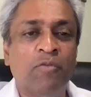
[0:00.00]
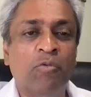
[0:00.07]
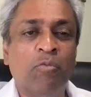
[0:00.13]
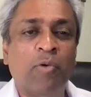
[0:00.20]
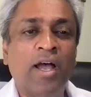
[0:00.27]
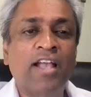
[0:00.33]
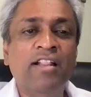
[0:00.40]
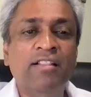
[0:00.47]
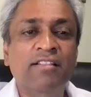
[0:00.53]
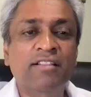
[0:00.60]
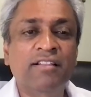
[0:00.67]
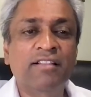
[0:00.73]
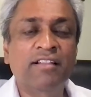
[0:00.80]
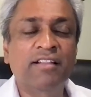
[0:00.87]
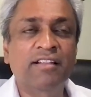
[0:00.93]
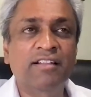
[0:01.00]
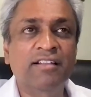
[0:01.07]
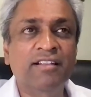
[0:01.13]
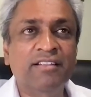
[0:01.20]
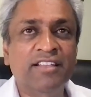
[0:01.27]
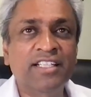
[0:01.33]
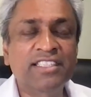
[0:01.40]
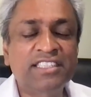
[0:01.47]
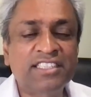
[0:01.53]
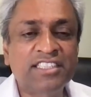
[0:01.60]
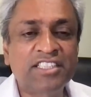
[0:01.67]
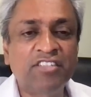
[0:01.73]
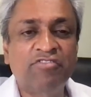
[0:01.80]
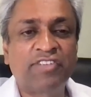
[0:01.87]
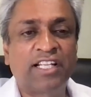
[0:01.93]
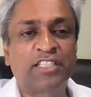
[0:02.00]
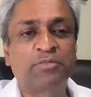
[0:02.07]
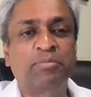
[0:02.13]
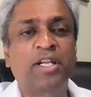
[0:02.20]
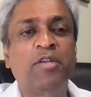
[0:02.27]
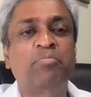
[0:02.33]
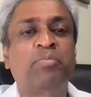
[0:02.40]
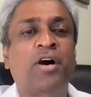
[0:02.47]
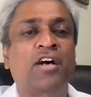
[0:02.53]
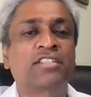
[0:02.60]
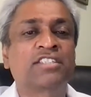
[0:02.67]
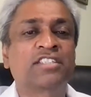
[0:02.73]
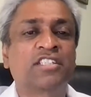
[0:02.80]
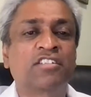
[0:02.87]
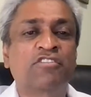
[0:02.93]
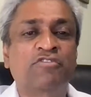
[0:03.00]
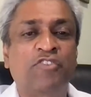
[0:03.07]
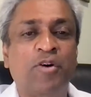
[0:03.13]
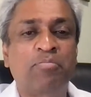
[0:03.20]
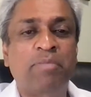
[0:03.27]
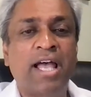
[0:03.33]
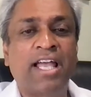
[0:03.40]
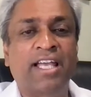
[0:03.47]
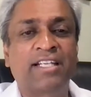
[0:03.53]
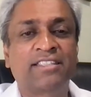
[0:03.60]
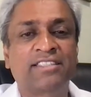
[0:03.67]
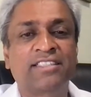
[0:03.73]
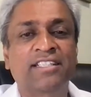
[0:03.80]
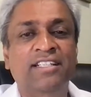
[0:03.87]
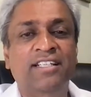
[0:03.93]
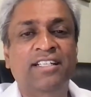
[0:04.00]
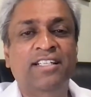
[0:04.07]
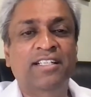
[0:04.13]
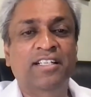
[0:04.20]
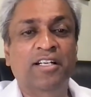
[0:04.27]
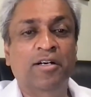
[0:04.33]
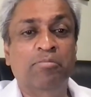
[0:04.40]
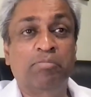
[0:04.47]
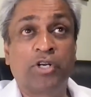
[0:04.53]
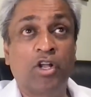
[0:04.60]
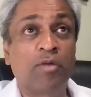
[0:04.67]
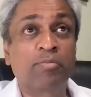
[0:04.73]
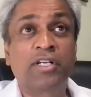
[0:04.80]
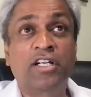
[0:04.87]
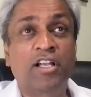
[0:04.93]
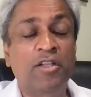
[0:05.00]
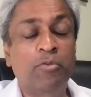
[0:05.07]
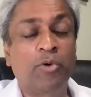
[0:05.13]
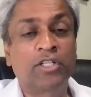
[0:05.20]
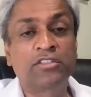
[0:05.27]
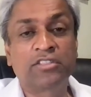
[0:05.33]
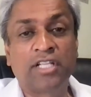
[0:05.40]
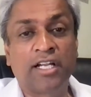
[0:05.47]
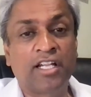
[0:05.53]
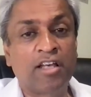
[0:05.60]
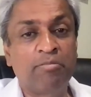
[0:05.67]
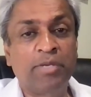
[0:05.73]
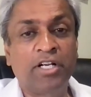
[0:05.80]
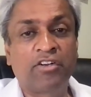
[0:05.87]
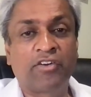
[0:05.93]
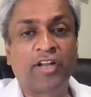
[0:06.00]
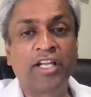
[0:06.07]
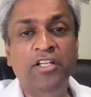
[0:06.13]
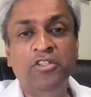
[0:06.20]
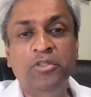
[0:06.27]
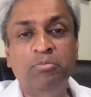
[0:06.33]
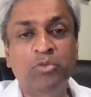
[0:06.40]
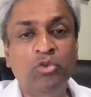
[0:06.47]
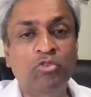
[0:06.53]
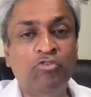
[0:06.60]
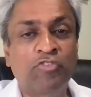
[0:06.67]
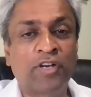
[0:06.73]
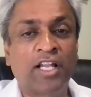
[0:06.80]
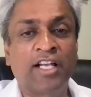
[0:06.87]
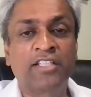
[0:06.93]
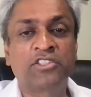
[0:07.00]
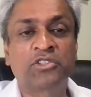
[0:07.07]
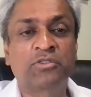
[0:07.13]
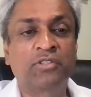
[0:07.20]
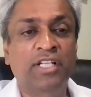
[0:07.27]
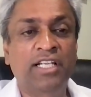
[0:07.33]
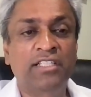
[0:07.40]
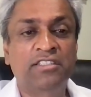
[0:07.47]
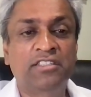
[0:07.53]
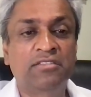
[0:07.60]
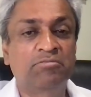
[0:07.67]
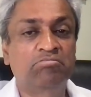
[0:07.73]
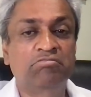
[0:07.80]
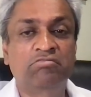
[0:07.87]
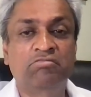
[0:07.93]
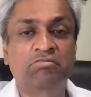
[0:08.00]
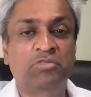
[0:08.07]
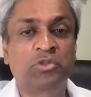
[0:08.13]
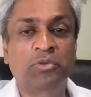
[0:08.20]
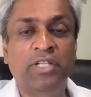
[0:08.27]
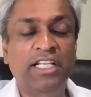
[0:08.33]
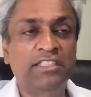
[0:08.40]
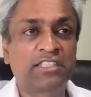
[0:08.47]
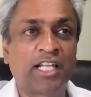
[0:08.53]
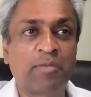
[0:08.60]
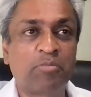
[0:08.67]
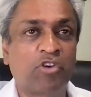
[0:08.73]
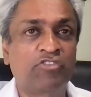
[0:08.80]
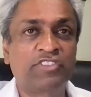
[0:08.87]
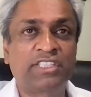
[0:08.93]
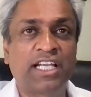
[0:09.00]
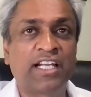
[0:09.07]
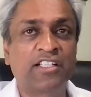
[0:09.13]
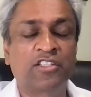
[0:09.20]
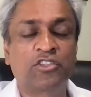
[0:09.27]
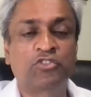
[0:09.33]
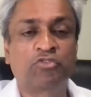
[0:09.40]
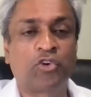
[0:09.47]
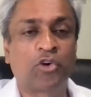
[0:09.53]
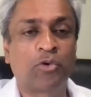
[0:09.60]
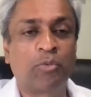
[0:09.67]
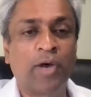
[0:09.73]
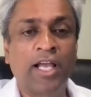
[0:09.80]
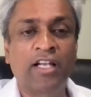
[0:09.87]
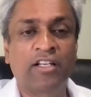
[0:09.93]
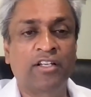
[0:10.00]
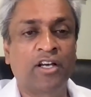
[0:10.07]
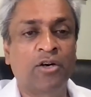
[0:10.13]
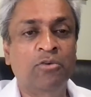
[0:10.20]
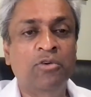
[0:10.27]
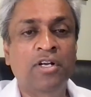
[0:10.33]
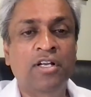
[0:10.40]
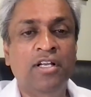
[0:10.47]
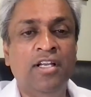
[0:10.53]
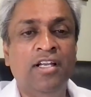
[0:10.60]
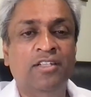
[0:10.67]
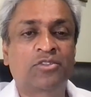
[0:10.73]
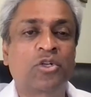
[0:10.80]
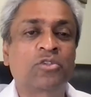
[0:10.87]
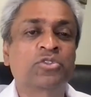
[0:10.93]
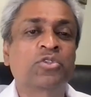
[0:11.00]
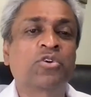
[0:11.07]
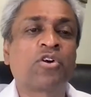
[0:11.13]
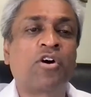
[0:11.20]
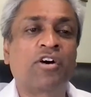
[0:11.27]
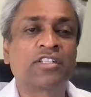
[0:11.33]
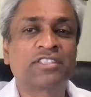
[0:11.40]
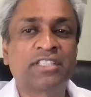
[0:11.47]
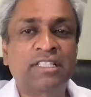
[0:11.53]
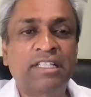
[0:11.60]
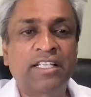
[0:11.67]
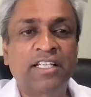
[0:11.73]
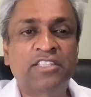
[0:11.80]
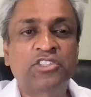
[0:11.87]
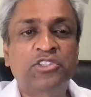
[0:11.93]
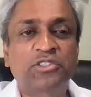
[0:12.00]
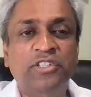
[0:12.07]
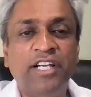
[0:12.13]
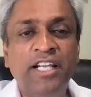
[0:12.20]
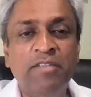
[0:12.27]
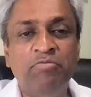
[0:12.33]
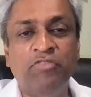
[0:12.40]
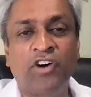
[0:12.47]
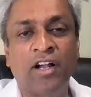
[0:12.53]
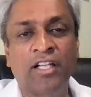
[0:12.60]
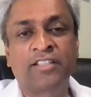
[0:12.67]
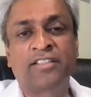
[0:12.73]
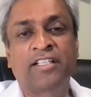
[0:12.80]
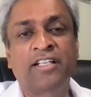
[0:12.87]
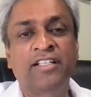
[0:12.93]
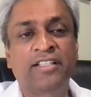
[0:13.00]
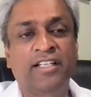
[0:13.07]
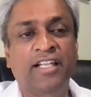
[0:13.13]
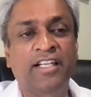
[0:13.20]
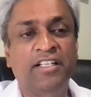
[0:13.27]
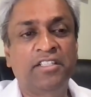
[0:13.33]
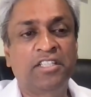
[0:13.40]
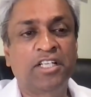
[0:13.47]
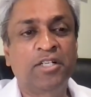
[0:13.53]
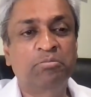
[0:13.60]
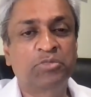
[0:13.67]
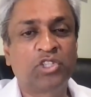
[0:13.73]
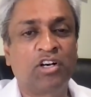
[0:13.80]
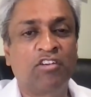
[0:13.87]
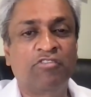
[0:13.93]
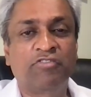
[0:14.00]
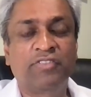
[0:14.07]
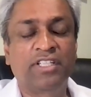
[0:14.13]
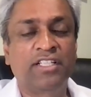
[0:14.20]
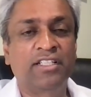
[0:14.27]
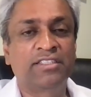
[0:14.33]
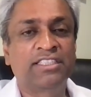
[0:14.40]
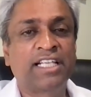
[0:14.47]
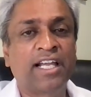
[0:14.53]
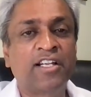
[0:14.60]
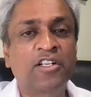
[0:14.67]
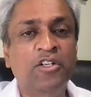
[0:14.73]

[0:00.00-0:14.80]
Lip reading: while this shift has been positive for banks, predominantly ones that have been trying to move clients to these type of channels for a while now, it's also causing extreme volatility in terms of the channel